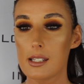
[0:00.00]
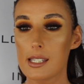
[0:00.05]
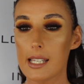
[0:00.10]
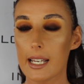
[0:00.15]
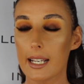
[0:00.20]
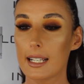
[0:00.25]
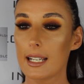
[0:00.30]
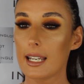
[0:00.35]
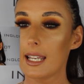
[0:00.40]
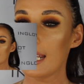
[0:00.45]

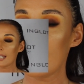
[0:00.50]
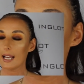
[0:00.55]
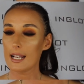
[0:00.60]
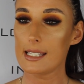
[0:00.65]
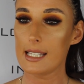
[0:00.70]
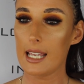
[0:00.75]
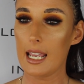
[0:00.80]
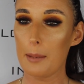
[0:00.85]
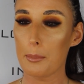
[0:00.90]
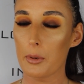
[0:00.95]
Secondly, it
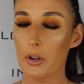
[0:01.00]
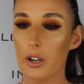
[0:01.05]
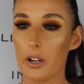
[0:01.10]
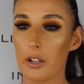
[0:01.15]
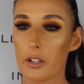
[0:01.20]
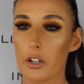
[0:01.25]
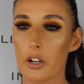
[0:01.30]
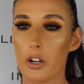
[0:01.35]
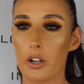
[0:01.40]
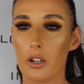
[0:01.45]
has
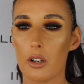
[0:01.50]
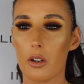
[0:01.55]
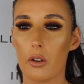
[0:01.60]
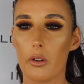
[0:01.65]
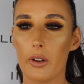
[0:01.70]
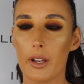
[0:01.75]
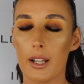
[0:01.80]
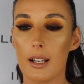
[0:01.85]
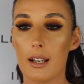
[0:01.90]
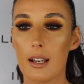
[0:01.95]
apricot kernel
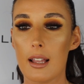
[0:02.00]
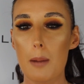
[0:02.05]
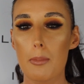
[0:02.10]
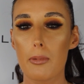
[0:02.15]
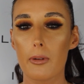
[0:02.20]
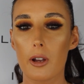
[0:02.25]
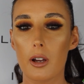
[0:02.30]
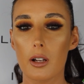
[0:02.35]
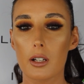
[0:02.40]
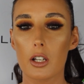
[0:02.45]
oil.
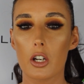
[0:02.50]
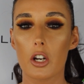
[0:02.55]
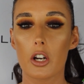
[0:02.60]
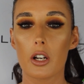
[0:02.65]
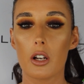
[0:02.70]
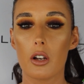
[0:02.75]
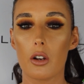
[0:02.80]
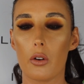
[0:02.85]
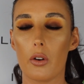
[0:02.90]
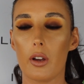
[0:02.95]
Apricot
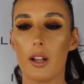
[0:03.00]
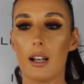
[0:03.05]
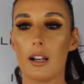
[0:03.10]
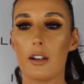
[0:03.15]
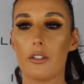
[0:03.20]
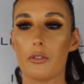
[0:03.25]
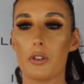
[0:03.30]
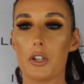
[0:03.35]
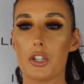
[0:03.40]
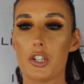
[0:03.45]
kernel
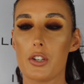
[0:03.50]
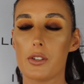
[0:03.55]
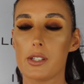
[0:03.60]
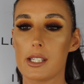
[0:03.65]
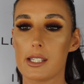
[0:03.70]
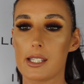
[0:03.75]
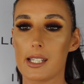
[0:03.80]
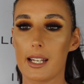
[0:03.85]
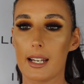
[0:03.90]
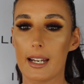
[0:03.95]
oil
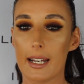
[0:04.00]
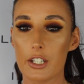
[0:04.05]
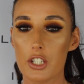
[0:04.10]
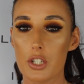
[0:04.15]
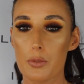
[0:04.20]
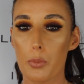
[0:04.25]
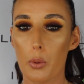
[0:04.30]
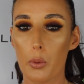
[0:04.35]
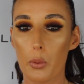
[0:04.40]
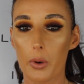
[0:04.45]
reduces
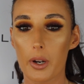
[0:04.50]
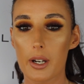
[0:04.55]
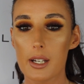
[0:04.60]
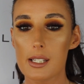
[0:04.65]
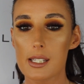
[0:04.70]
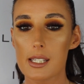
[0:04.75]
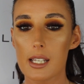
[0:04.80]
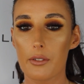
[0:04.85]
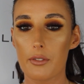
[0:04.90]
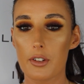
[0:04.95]
enlarged
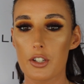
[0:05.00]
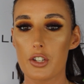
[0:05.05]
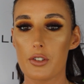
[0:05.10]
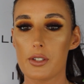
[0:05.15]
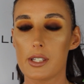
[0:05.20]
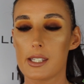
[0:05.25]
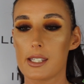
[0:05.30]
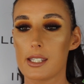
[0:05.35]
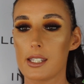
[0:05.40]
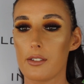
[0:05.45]
pores and
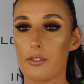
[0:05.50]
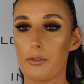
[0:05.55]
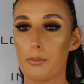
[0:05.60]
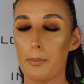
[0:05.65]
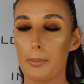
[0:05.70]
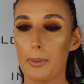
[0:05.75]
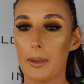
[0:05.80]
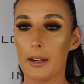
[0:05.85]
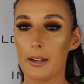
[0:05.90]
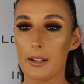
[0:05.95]
reduces the
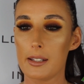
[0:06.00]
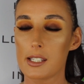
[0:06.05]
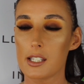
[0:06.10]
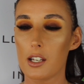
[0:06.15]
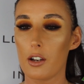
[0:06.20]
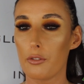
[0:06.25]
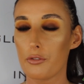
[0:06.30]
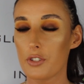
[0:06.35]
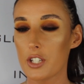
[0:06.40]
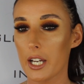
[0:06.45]

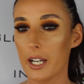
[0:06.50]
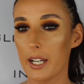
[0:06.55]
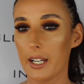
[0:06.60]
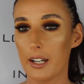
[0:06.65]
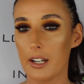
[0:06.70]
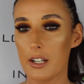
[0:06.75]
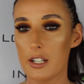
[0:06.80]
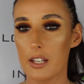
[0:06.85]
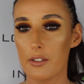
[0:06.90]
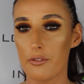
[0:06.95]
appearance of
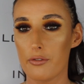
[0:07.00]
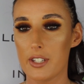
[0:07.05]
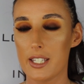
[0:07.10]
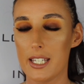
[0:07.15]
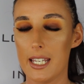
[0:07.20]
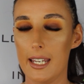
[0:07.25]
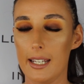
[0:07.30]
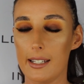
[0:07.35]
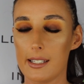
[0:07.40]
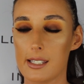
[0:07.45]
tired and
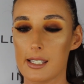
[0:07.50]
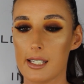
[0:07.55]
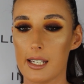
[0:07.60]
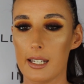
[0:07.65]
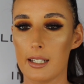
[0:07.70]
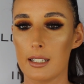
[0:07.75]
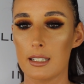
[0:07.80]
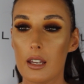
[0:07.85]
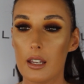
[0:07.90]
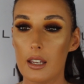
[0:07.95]
fatigued
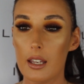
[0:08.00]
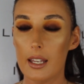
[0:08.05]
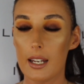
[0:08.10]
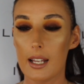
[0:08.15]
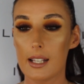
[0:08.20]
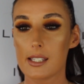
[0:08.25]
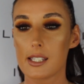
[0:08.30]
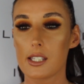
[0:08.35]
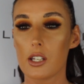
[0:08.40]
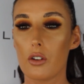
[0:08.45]
skin. It
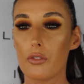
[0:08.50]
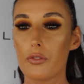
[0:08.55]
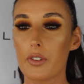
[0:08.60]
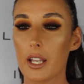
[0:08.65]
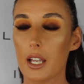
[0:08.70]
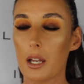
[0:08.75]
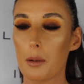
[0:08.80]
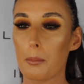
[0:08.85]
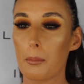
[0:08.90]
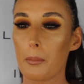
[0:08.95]
has
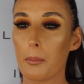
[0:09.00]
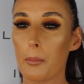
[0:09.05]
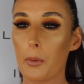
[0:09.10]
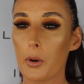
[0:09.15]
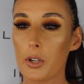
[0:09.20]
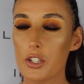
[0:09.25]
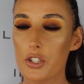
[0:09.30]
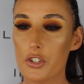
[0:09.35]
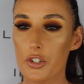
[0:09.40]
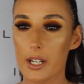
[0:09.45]
softening and
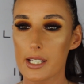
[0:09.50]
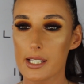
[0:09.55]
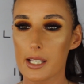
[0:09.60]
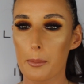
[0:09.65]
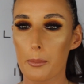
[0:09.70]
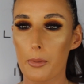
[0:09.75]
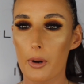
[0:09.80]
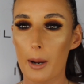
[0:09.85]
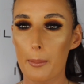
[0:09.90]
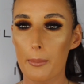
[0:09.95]

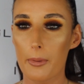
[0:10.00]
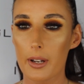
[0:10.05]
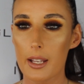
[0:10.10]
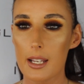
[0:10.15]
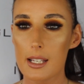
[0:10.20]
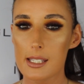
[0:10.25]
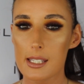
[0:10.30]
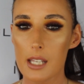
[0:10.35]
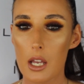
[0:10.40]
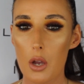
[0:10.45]
moisturizing
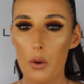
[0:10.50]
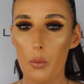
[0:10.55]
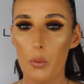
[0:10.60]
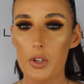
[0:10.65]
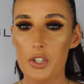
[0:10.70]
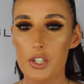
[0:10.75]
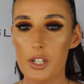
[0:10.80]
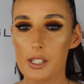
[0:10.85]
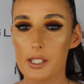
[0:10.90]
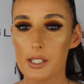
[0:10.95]
properties,
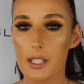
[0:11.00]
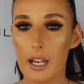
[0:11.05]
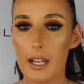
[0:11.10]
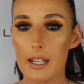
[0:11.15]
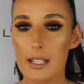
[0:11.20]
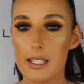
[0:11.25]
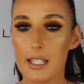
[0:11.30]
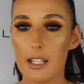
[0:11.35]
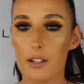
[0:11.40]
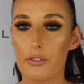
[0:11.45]
which is
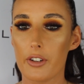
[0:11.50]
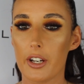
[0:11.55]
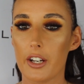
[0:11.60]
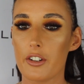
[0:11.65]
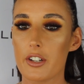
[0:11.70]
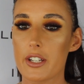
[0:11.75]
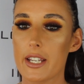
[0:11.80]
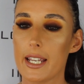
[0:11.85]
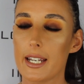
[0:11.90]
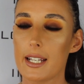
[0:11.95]
ideal for
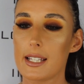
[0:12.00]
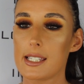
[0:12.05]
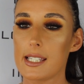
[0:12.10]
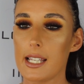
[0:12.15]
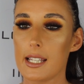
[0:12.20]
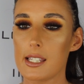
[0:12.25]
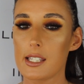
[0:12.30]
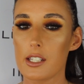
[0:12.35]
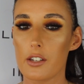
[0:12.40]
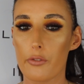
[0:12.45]
irritated,
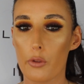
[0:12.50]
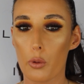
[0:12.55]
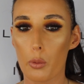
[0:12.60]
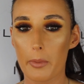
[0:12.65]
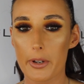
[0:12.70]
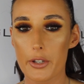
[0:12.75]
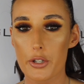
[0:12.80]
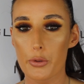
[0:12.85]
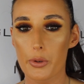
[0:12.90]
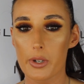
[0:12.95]
sensitive, or
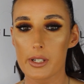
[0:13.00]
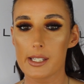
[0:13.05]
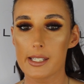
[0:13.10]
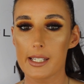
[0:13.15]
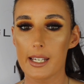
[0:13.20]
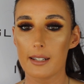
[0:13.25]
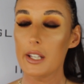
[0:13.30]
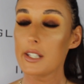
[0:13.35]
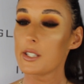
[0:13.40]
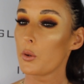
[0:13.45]
mature
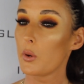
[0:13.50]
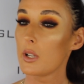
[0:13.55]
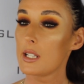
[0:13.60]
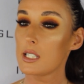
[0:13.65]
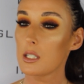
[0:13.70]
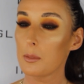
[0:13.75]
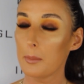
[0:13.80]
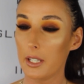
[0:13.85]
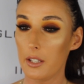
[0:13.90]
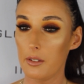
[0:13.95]
skin. These
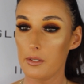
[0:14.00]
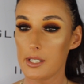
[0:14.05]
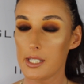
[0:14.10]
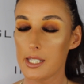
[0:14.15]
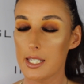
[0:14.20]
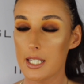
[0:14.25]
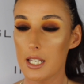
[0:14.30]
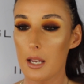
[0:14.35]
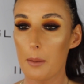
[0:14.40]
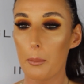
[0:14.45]
oils can be
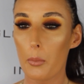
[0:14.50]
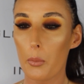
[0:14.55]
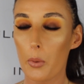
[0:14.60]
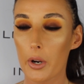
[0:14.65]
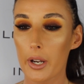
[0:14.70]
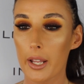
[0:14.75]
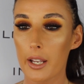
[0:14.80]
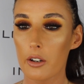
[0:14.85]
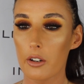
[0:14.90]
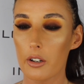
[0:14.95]
used
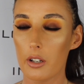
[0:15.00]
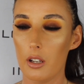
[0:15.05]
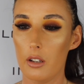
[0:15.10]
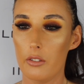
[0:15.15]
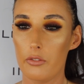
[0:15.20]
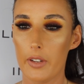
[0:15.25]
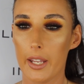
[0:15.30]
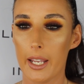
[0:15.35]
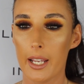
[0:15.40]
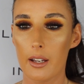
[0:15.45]
morning or
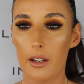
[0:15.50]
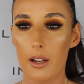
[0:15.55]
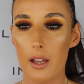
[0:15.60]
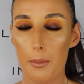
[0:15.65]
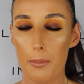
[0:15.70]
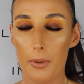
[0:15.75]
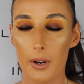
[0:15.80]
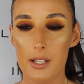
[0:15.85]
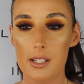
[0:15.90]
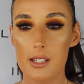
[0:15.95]
evening. I
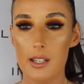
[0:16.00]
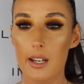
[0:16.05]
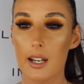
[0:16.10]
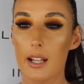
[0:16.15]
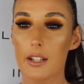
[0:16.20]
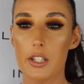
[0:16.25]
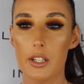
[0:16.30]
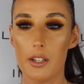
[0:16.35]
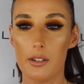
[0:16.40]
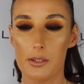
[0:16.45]
personally
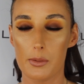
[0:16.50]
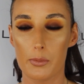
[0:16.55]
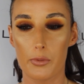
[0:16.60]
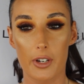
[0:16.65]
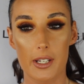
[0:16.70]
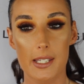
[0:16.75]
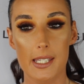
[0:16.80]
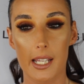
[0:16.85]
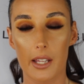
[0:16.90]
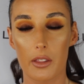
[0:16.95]
like to use them
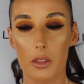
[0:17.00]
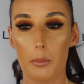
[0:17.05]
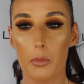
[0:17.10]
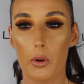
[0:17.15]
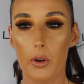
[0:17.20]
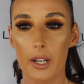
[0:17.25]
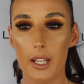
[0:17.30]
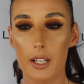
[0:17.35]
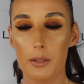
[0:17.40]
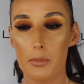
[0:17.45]
first thing in the
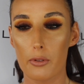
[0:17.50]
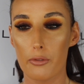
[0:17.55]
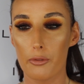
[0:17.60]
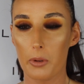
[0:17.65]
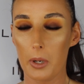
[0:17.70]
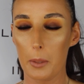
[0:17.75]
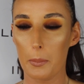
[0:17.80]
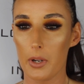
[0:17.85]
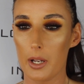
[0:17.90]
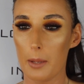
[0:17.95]
morning
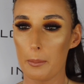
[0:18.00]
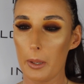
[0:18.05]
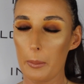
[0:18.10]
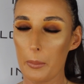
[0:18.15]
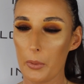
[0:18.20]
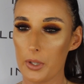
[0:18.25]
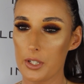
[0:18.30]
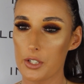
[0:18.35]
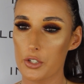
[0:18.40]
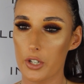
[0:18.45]
before I put on my
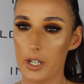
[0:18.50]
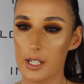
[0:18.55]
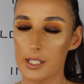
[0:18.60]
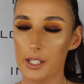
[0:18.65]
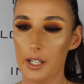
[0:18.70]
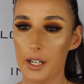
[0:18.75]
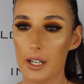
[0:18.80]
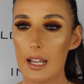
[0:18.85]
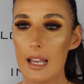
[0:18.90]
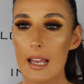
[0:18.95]

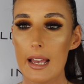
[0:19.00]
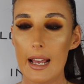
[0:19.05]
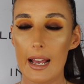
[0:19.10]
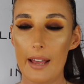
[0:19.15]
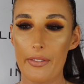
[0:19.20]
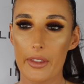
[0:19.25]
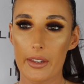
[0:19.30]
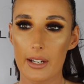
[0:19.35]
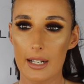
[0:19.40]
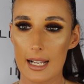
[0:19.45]
moisturizer,
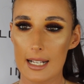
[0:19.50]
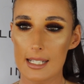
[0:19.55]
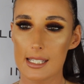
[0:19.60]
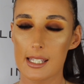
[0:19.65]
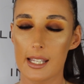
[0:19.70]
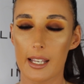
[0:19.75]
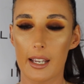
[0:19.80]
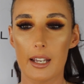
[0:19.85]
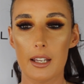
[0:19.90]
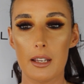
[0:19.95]
and then
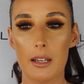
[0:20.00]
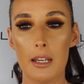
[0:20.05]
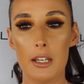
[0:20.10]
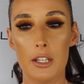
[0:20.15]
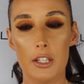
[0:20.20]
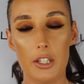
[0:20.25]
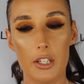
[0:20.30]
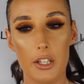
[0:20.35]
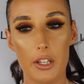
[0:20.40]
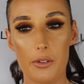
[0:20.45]
last thing
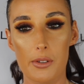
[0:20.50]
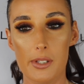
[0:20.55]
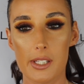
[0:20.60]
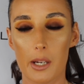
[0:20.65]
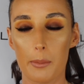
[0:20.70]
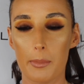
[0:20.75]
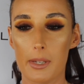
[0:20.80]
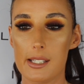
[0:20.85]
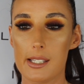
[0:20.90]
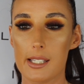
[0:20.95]
I use
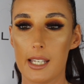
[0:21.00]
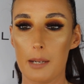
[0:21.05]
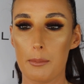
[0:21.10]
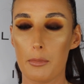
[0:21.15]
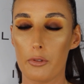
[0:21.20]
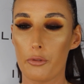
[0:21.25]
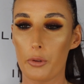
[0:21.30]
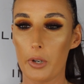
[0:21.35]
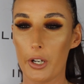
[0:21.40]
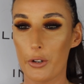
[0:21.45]
on my skin
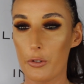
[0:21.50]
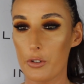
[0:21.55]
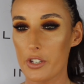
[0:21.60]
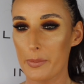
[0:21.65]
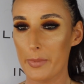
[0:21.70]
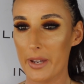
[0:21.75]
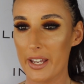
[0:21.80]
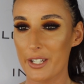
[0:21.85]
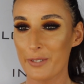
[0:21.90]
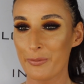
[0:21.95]
before I go
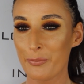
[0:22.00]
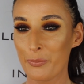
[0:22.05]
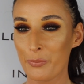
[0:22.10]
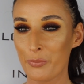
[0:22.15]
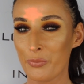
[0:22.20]
to bed.